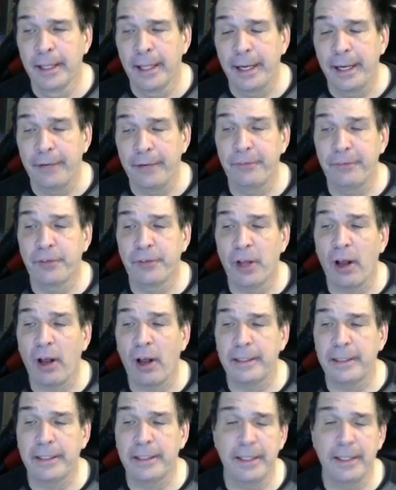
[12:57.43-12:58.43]
And if you've
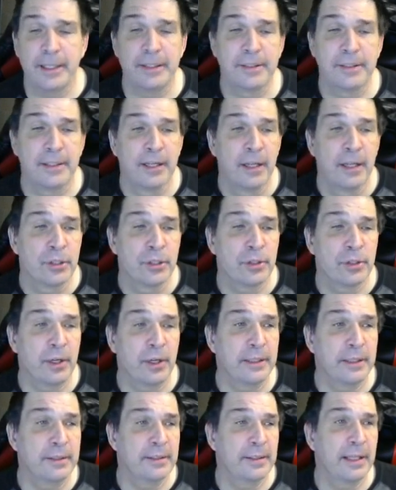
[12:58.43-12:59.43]
taught kids,
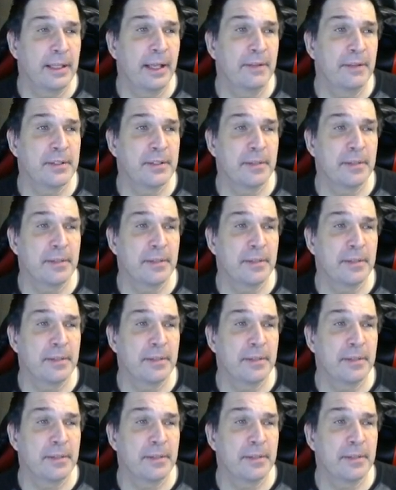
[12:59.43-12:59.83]
trying to have some